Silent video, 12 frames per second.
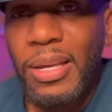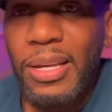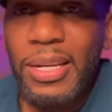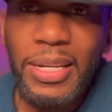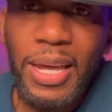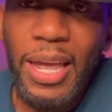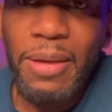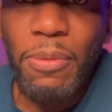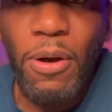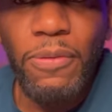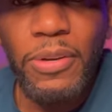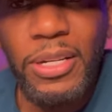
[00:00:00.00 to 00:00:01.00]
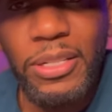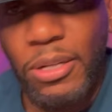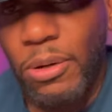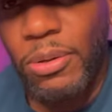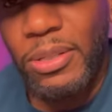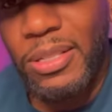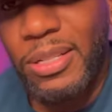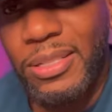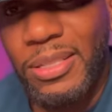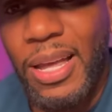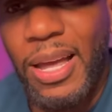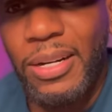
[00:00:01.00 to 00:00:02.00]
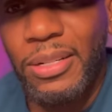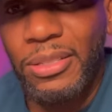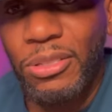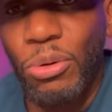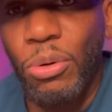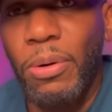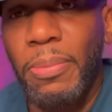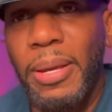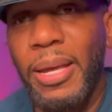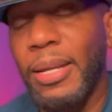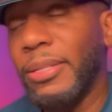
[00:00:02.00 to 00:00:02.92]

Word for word: He came over and he told us his side of the story, man.